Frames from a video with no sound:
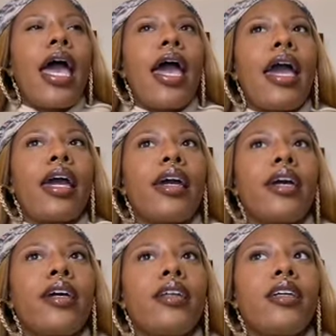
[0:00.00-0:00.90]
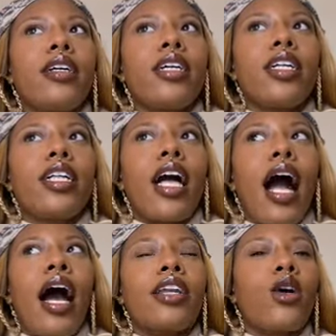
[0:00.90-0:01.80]
And
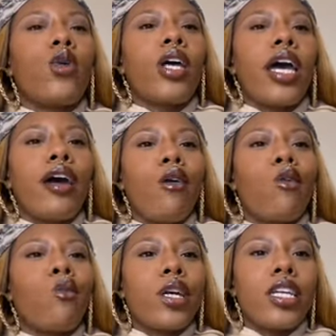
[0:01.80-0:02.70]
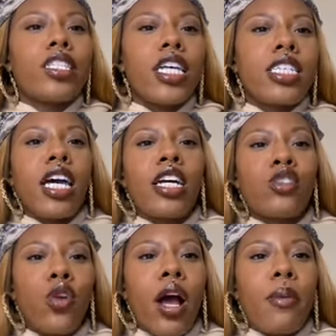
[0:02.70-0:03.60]
I know that on Wednesdays I
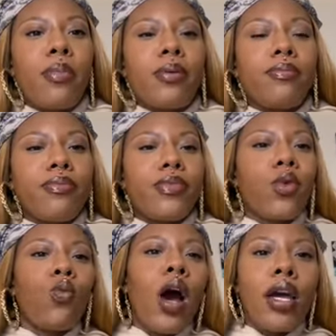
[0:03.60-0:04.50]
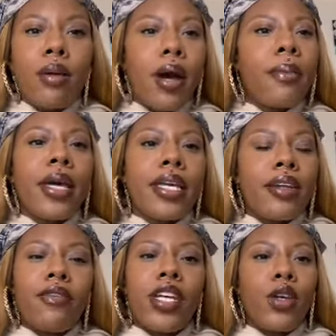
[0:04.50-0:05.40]
drop. Why am I making
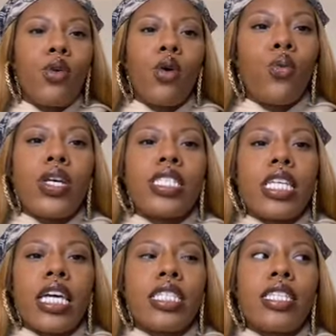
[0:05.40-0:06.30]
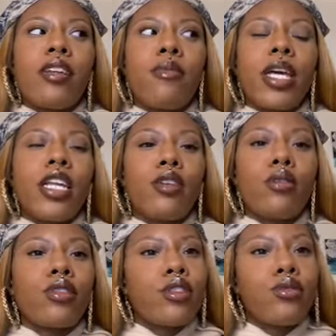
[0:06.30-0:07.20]
a video Wednesday instead of making it
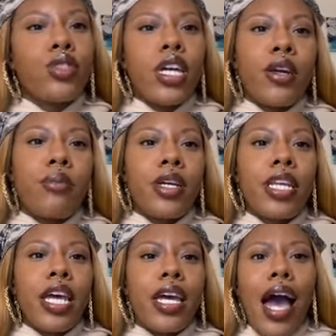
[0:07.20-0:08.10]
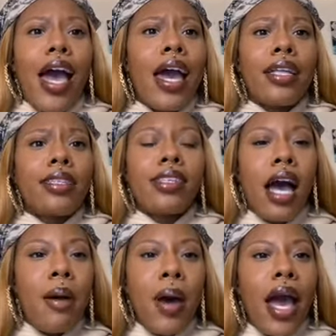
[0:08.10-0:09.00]
on Tuesday or Monday? I had the
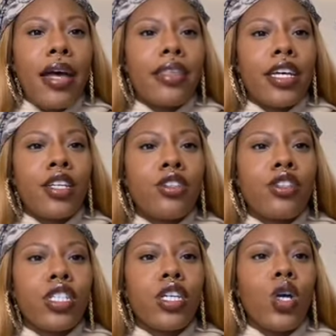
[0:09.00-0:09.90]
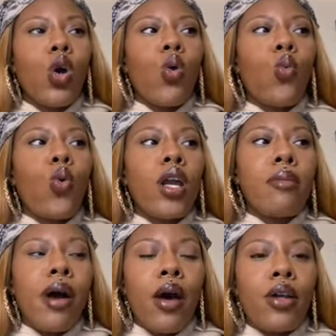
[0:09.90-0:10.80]
time. I had the energy. What
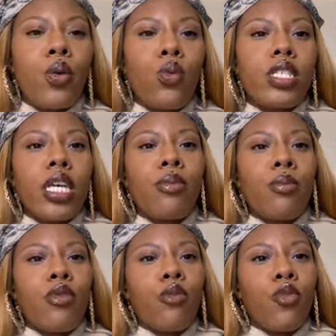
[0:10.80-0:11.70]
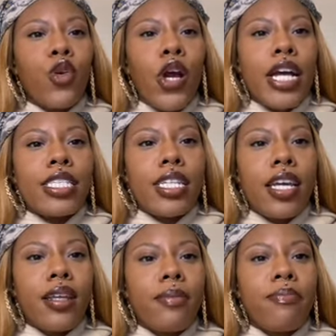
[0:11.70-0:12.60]
about it was keeping me from
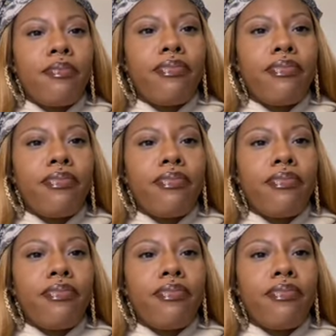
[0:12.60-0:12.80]
procrastinating?